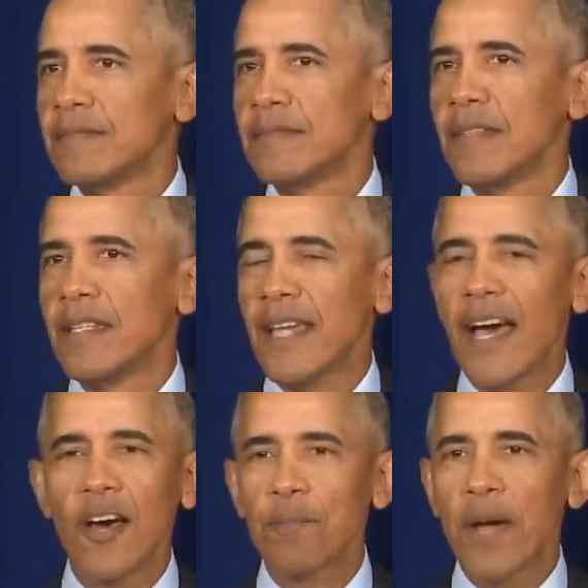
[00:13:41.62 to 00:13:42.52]

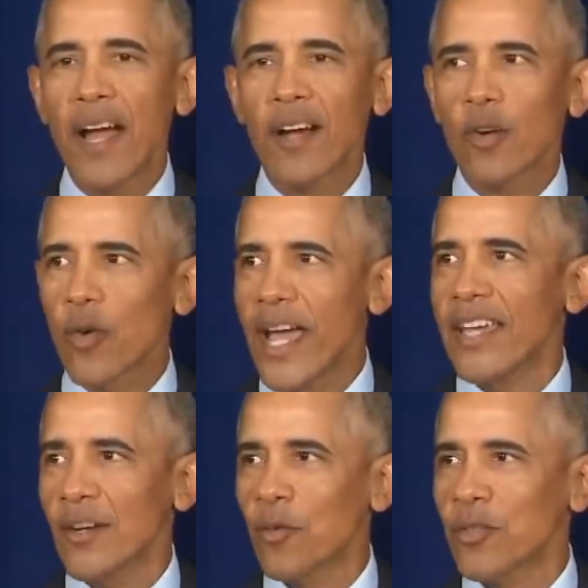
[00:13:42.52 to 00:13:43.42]
endowed by our
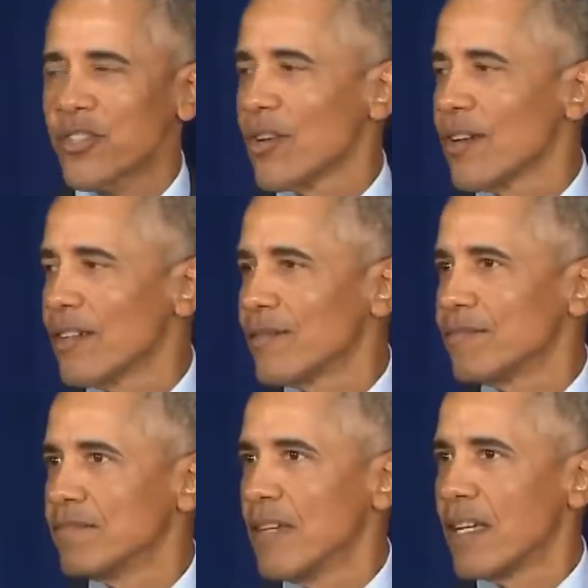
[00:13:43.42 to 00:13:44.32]
Creator with certain
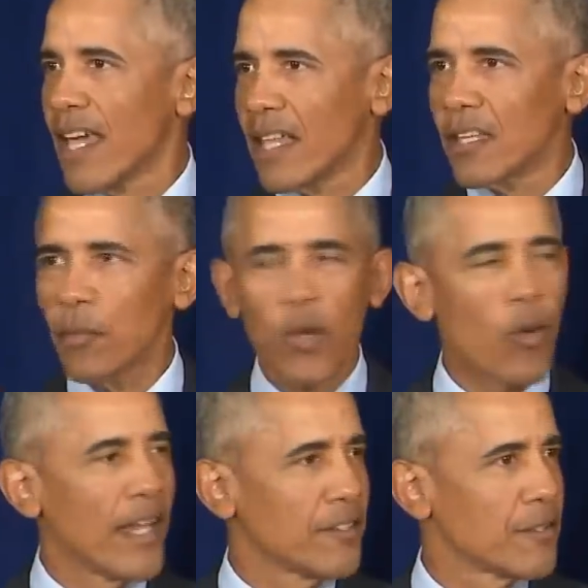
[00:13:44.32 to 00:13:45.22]
inalienable
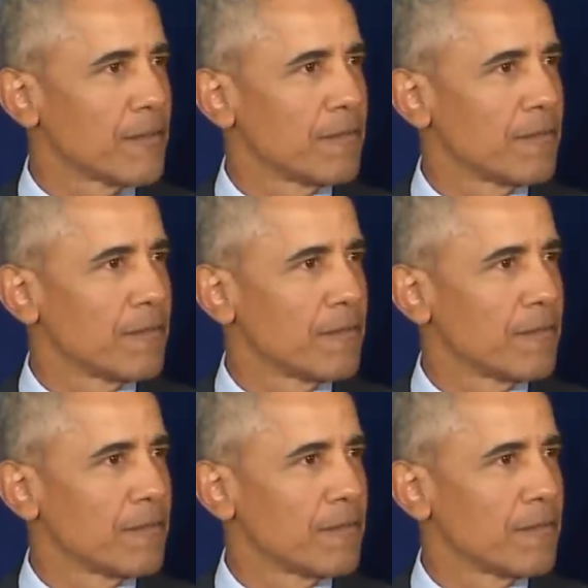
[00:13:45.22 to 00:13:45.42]
rights.